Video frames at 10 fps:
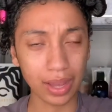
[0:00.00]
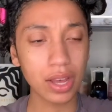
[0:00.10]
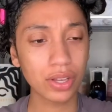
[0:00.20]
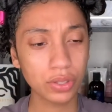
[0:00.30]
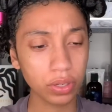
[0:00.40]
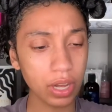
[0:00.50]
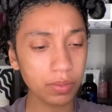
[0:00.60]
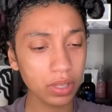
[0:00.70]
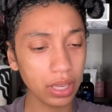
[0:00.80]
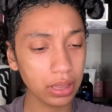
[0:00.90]
So it comes in
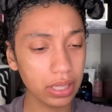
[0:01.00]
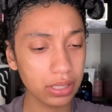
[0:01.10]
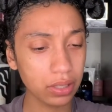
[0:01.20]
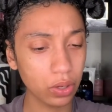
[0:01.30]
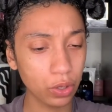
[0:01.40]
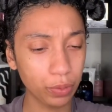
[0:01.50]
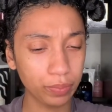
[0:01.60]
like this little